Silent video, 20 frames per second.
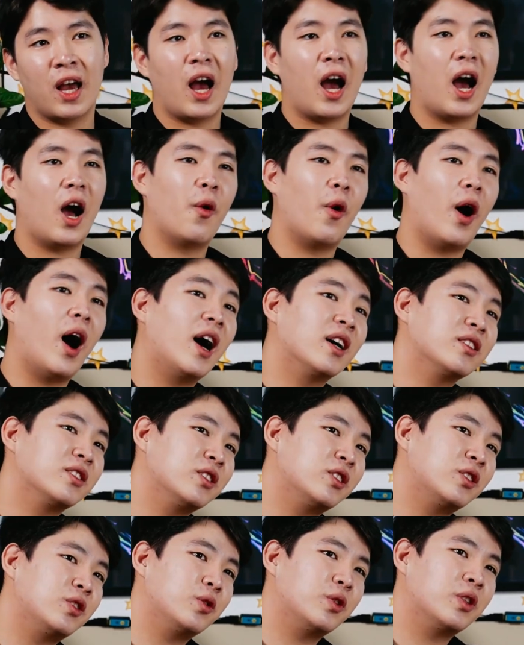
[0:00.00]
how
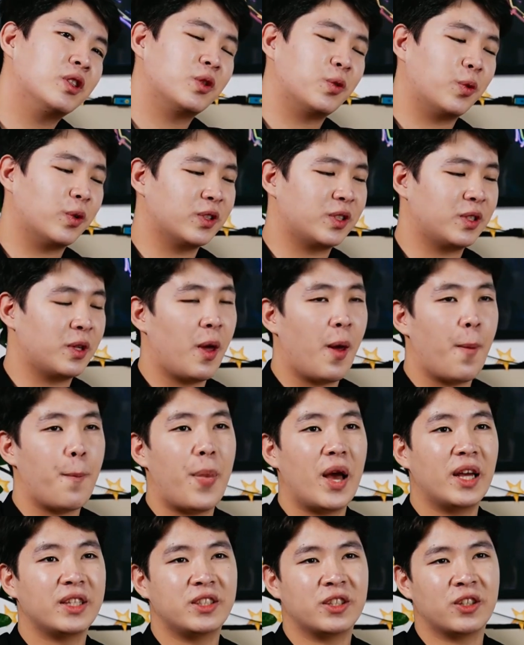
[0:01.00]
other students was
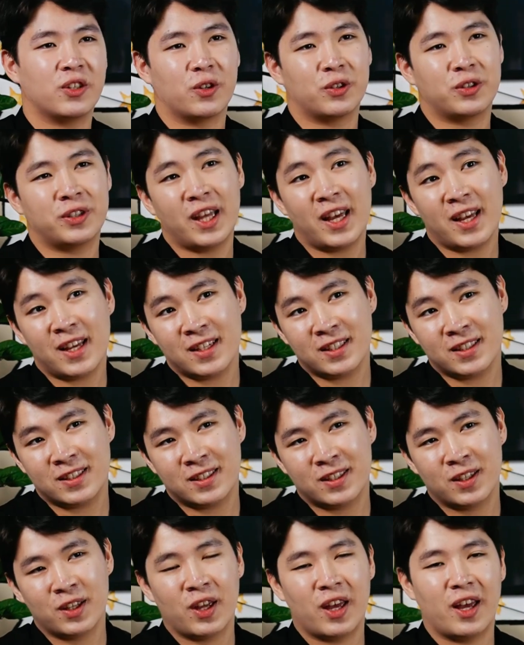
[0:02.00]
passing your
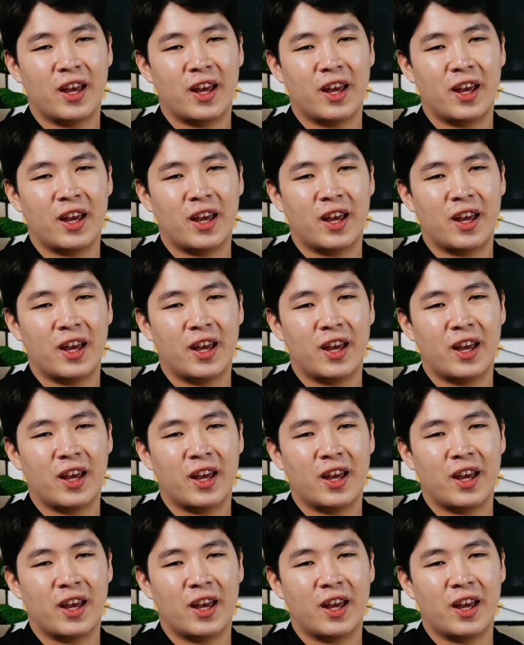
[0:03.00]
tests,